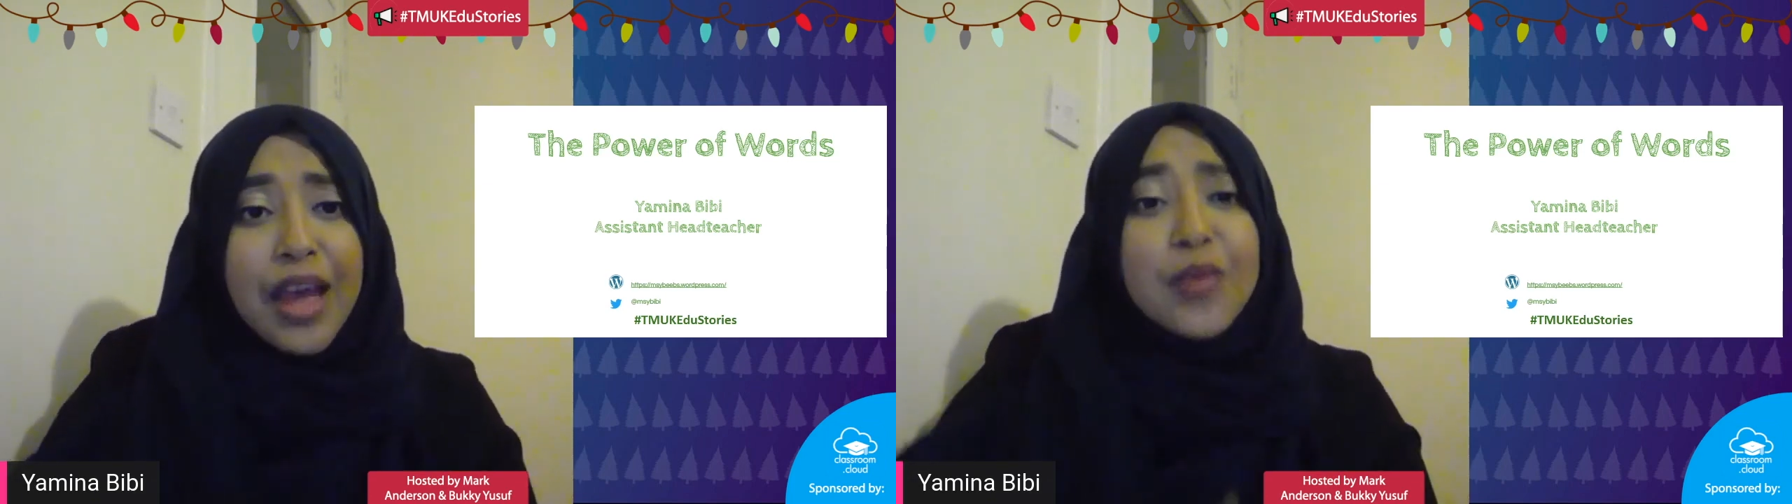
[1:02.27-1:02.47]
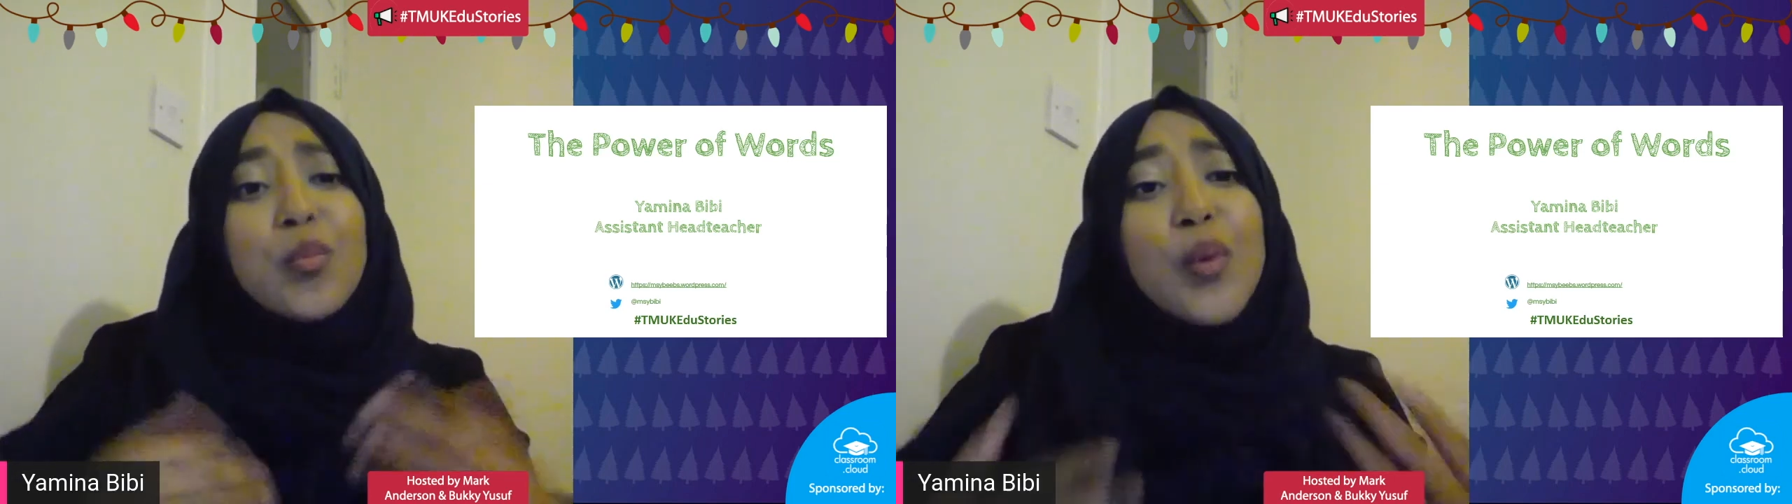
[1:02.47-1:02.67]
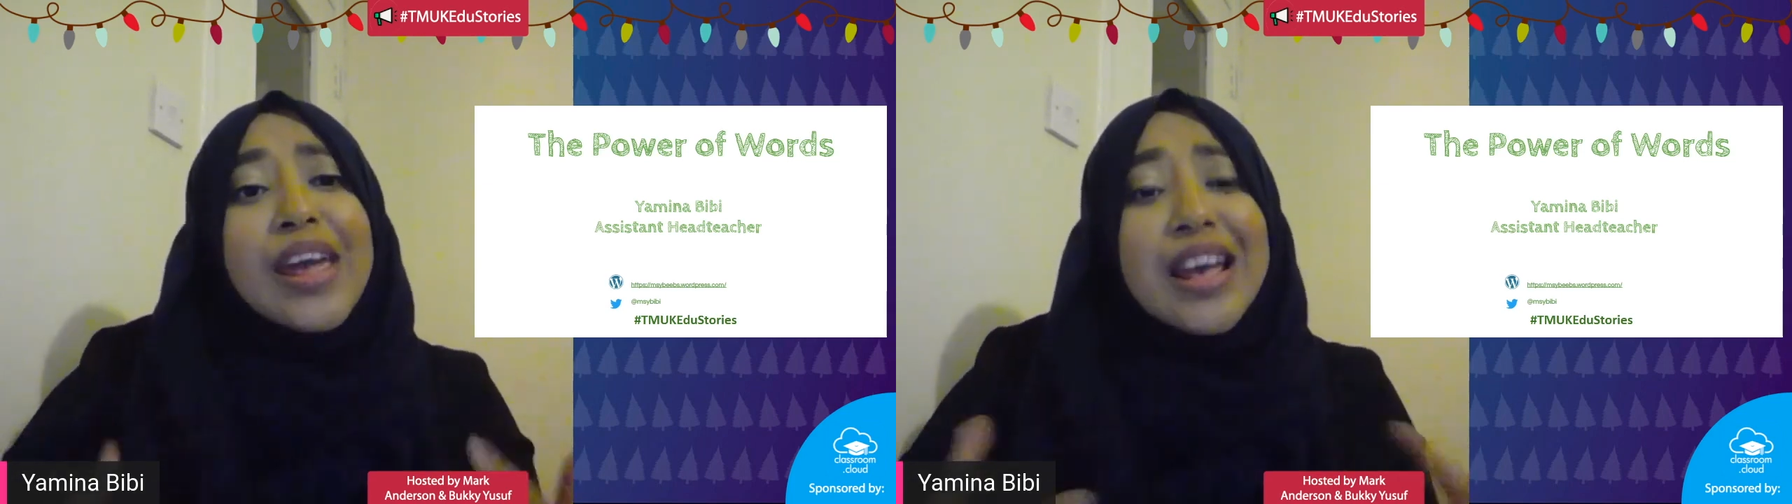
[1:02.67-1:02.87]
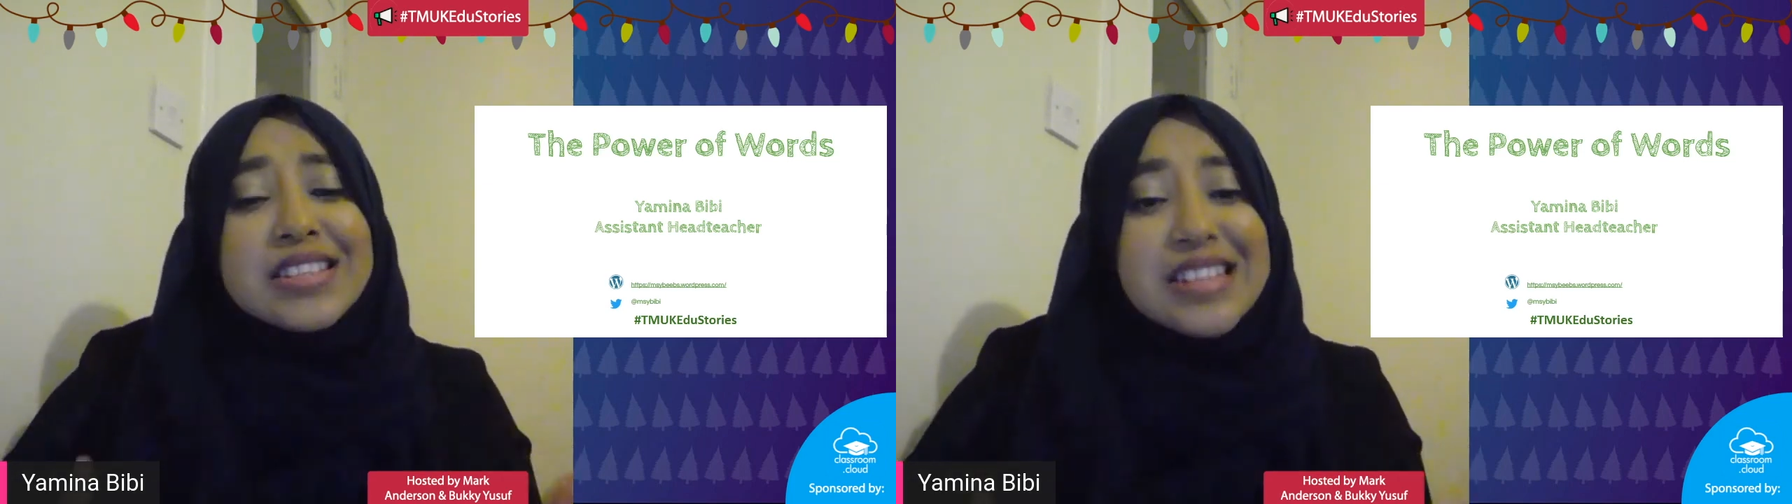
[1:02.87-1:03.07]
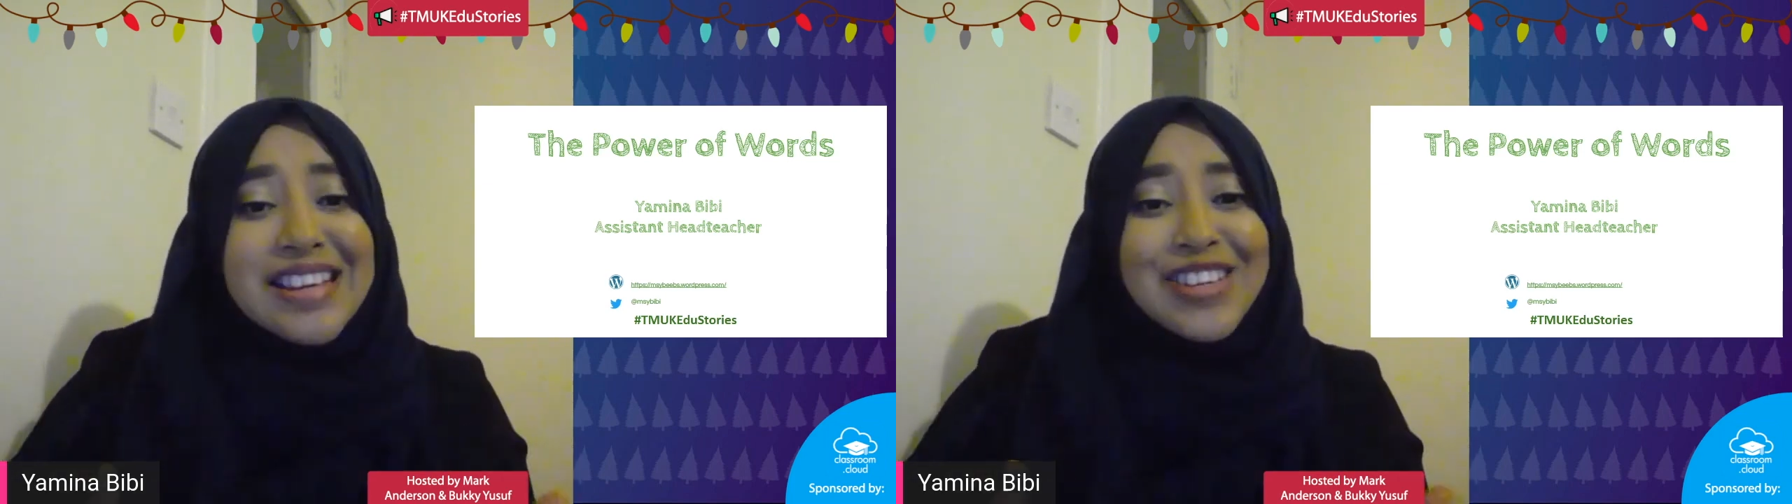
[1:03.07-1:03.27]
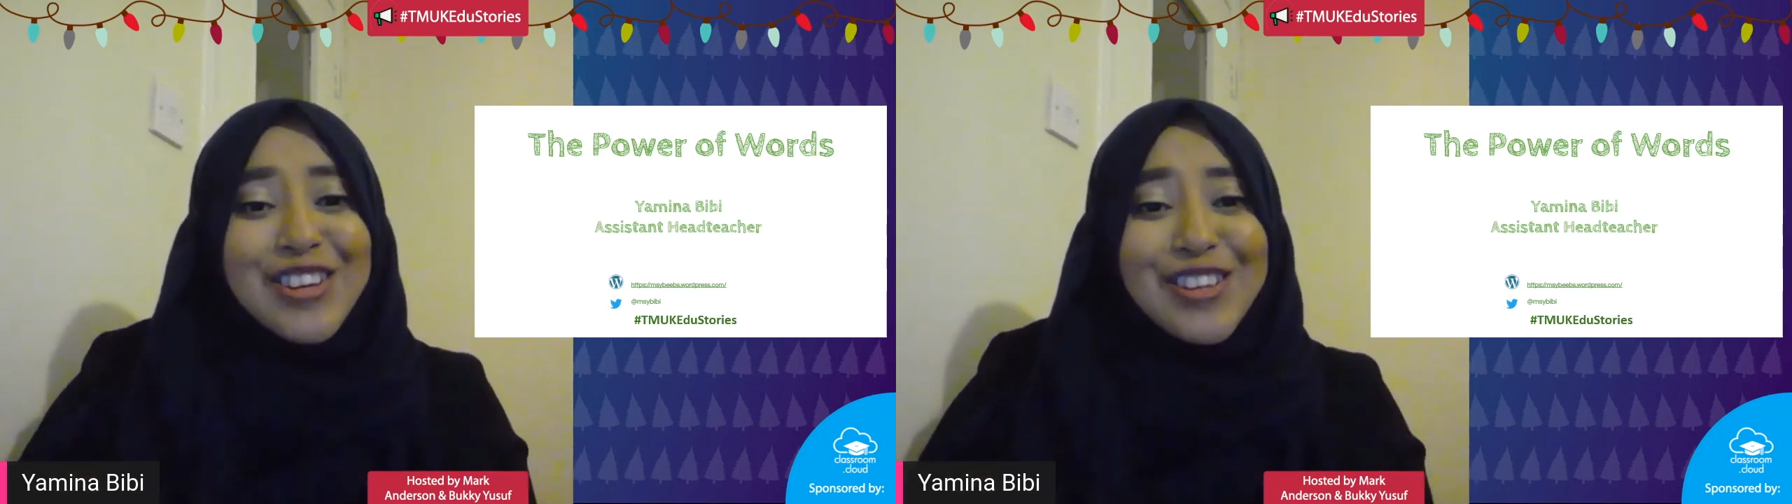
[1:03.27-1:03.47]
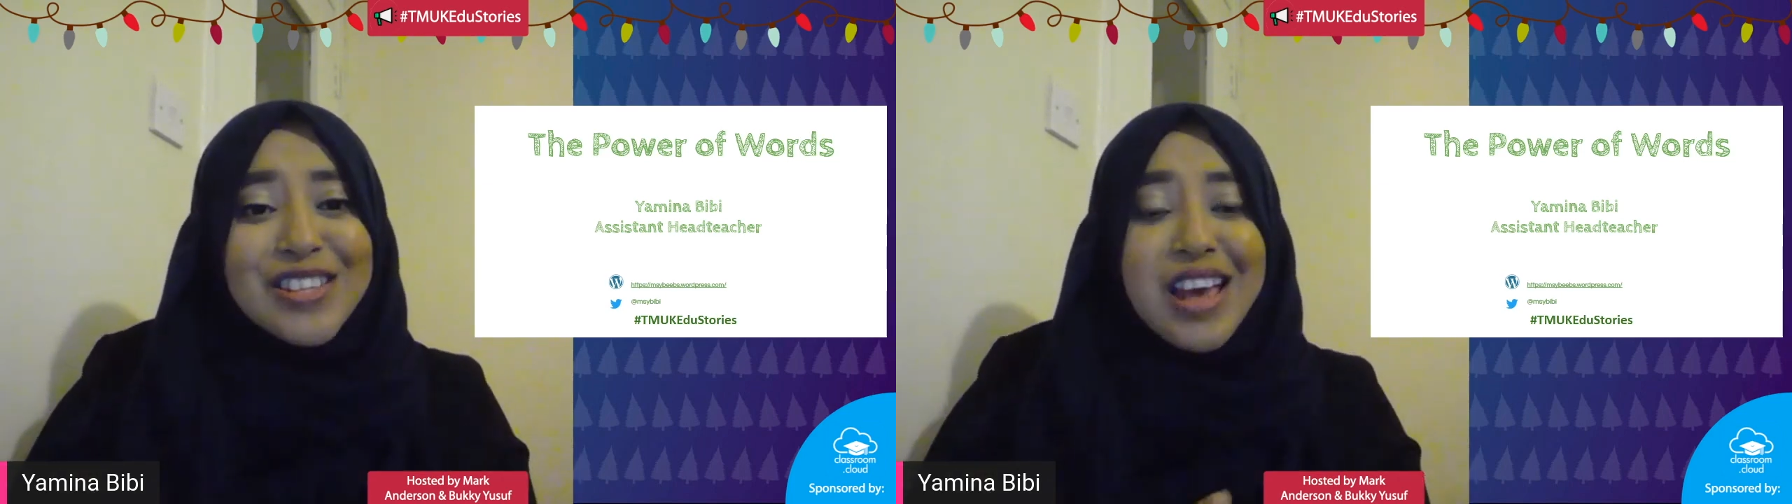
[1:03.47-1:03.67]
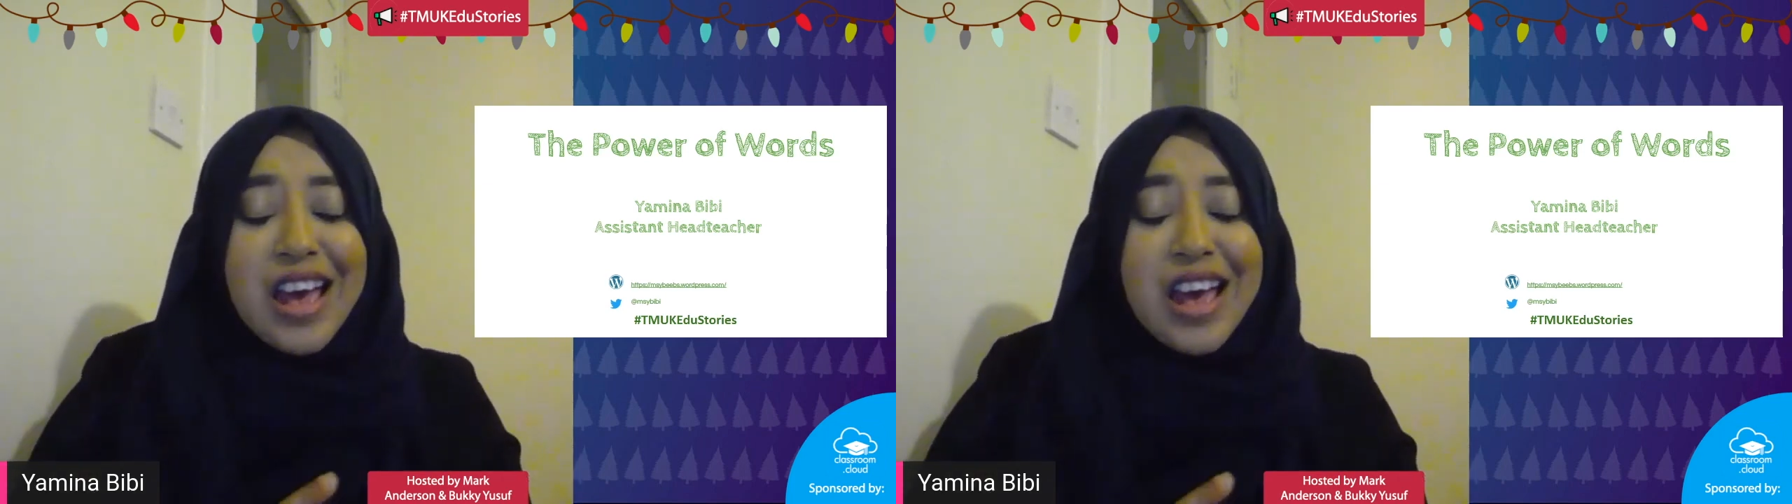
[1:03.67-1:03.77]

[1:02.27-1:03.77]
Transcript: And we as teachers,